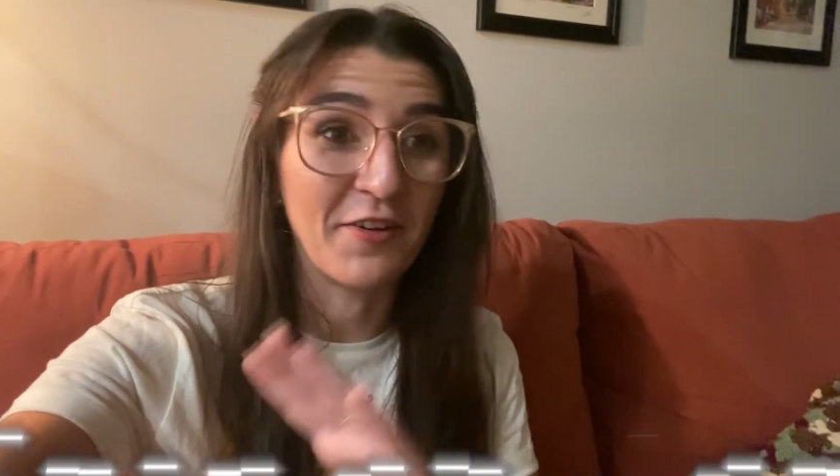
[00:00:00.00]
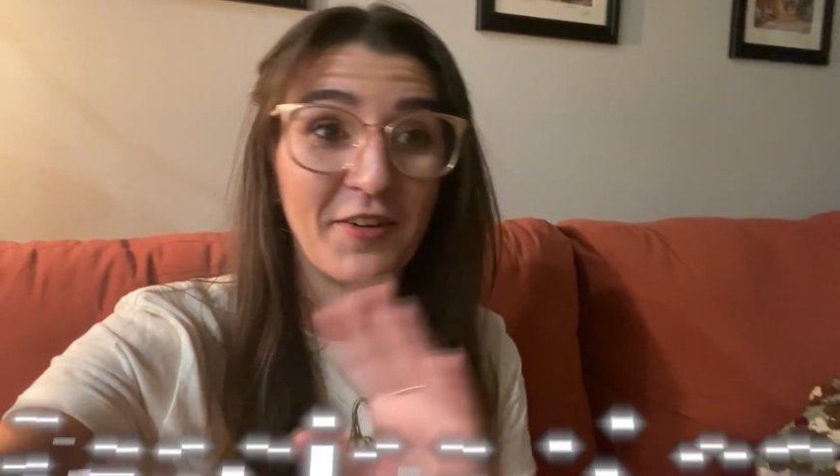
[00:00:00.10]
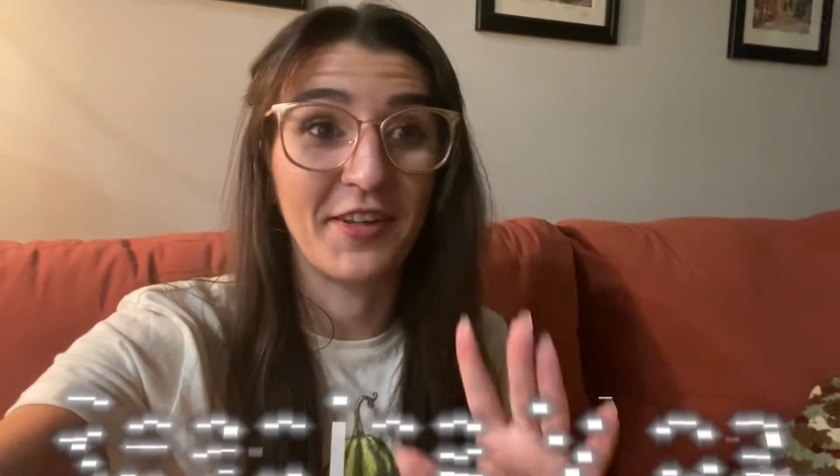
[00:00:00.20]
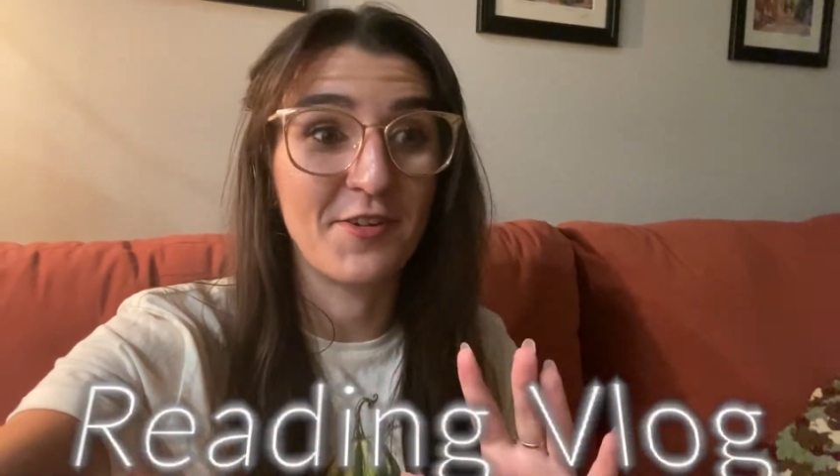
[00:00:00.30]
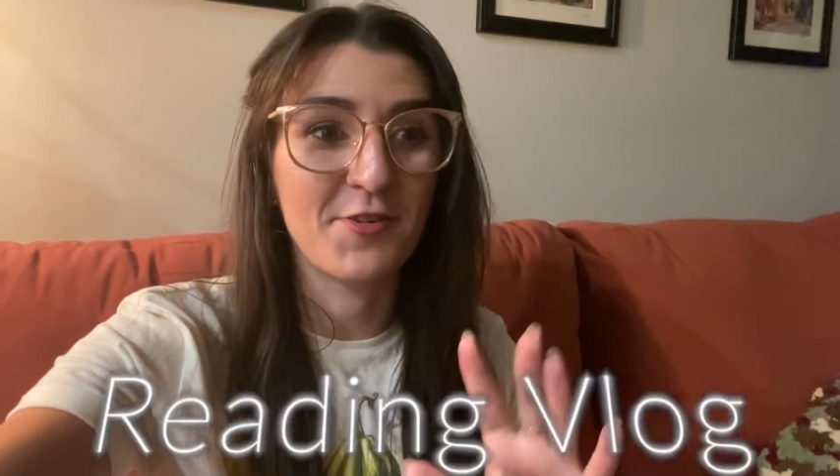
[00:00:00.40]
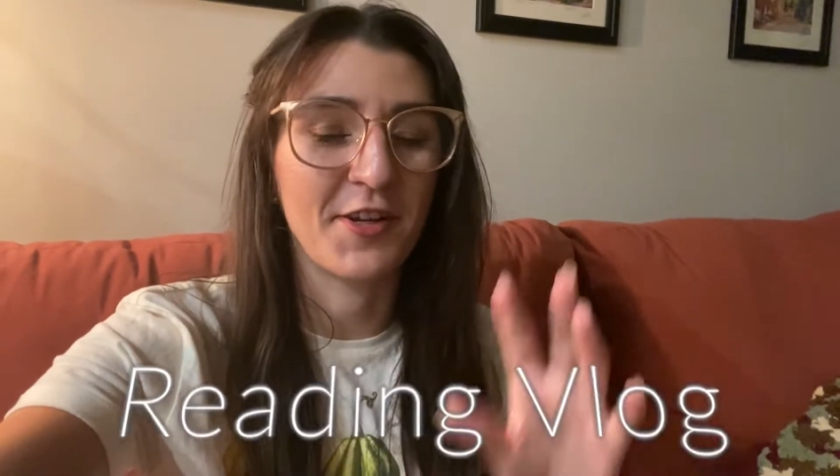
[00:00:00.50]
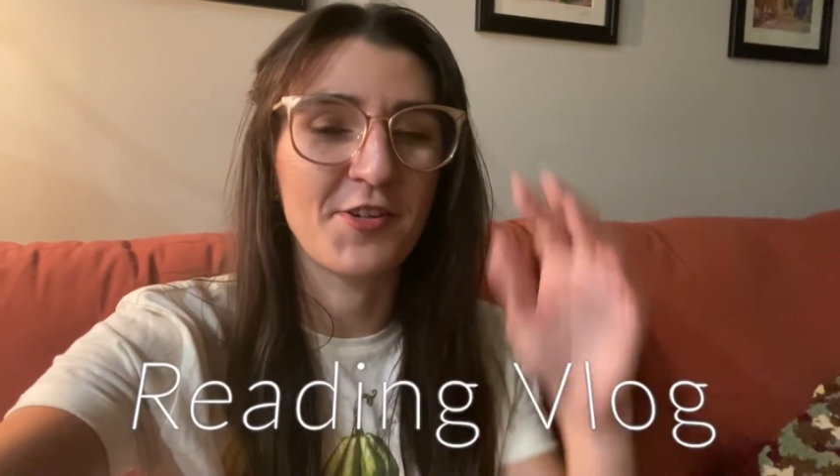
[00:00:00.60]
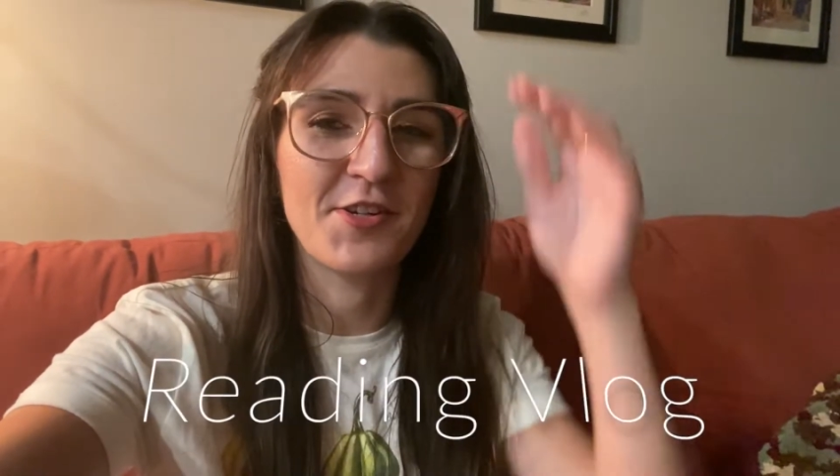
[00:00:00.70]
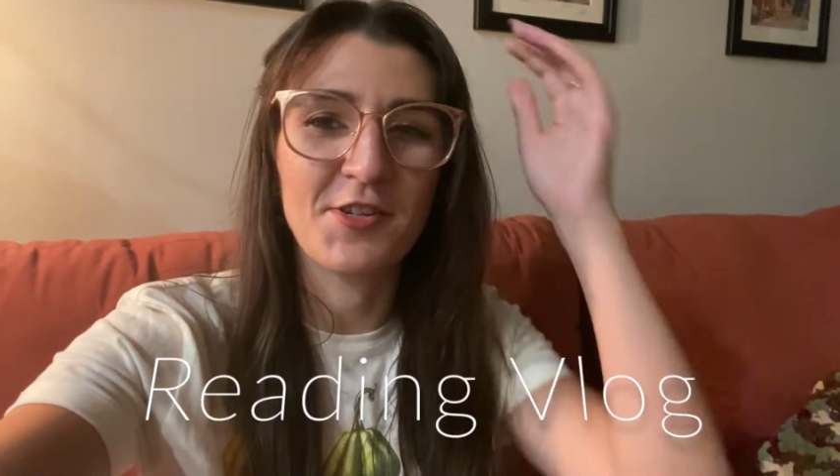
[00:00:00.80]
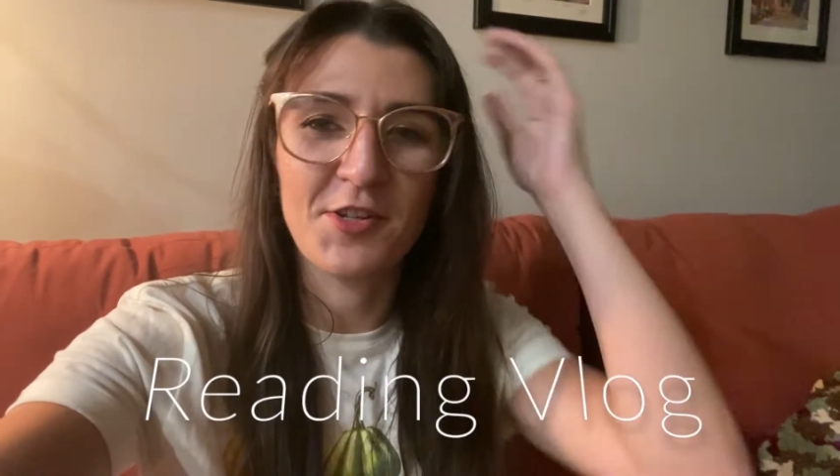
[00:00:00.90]
or the
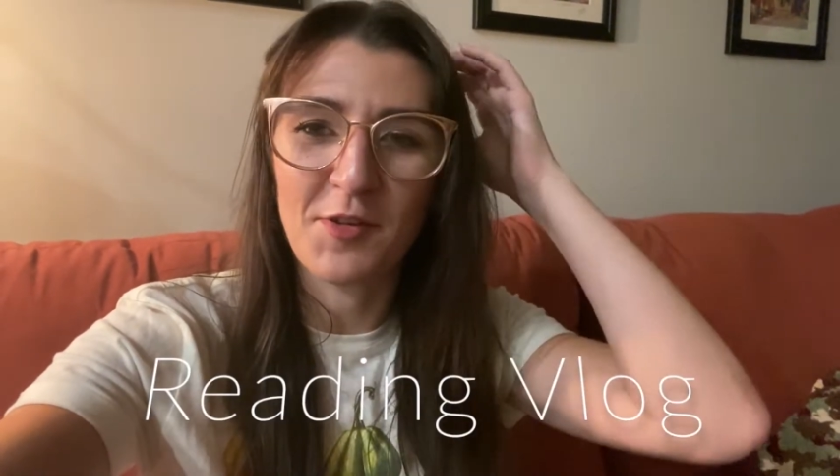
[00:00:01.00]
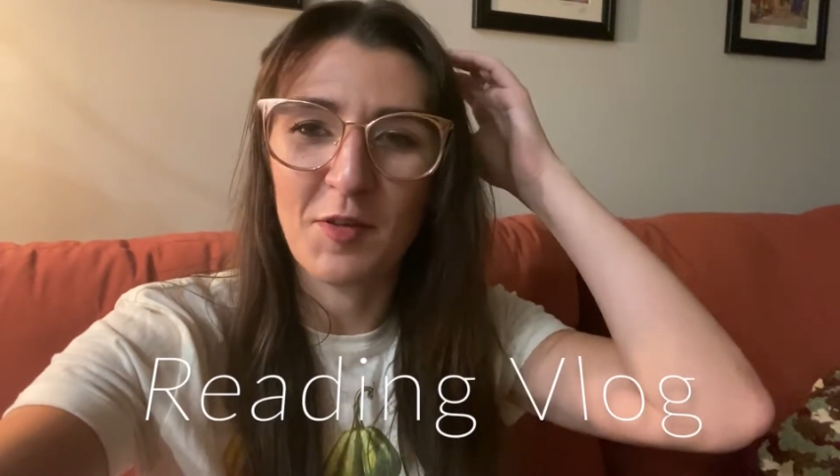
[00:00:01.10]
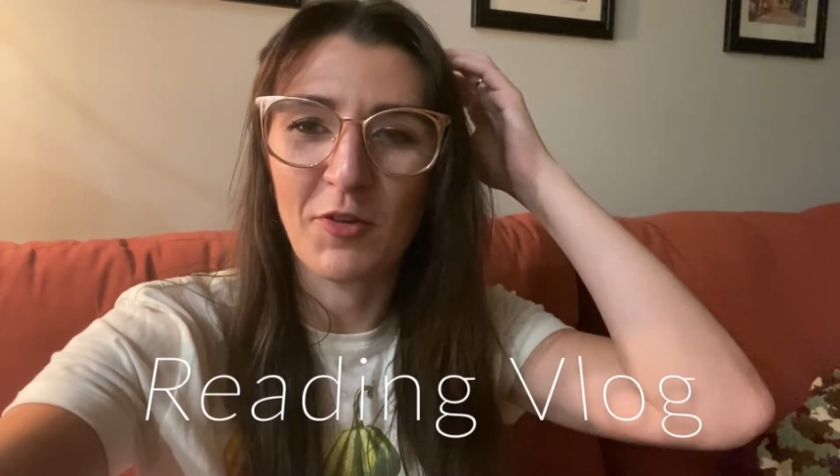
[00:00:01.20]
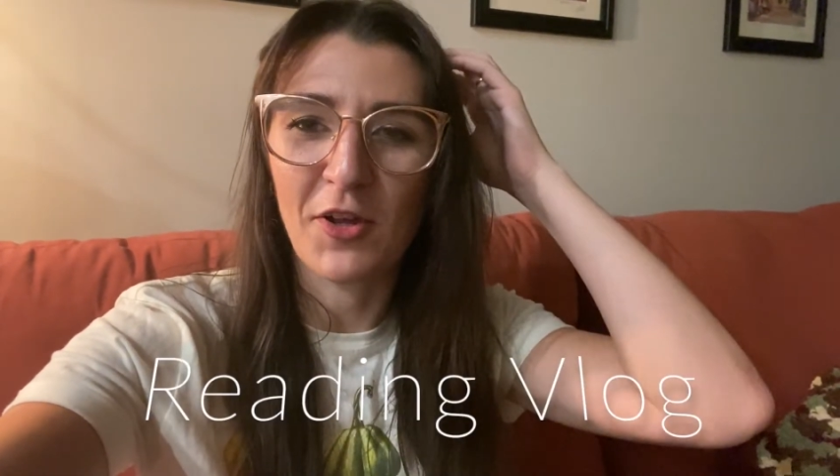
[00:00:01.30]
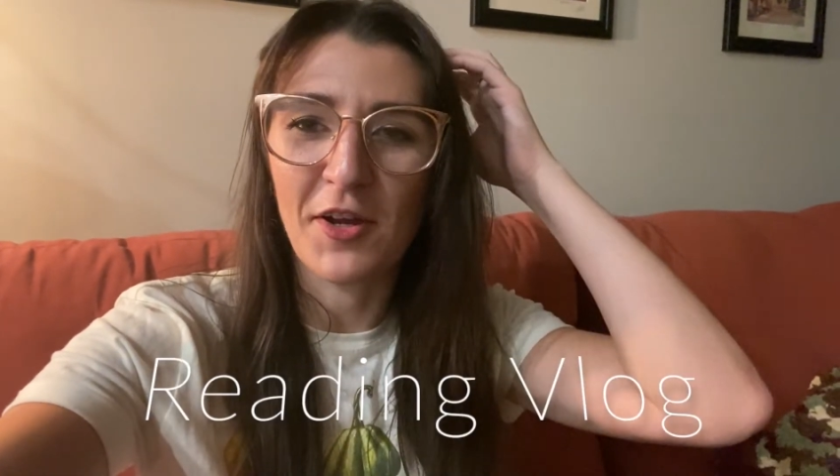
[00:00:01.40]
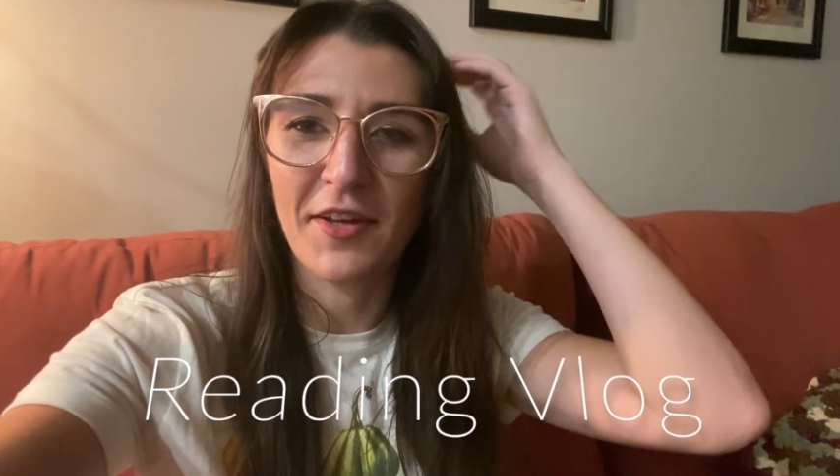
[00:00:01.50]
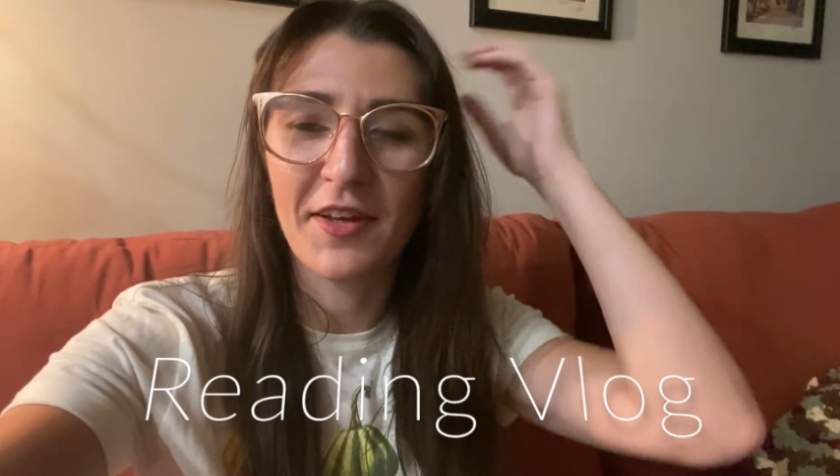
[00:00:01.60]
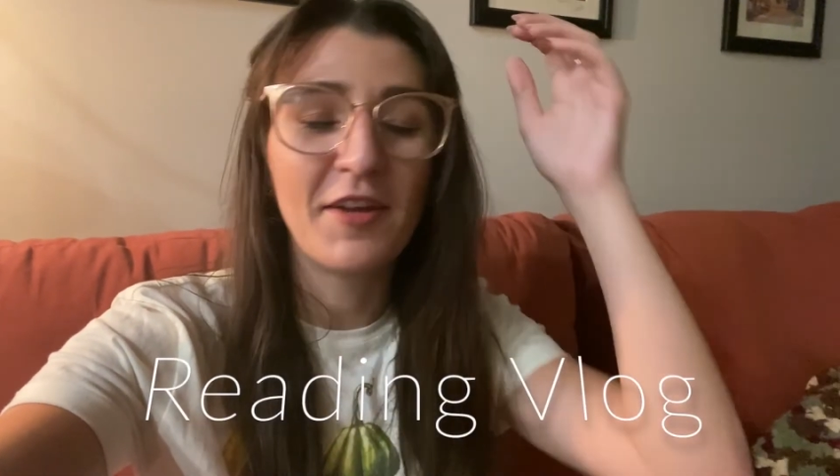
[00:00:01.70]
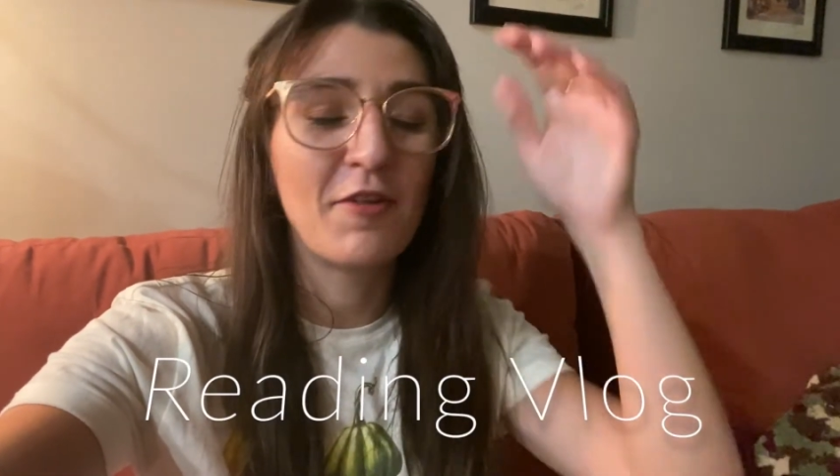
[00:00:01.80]
introduction to the vlog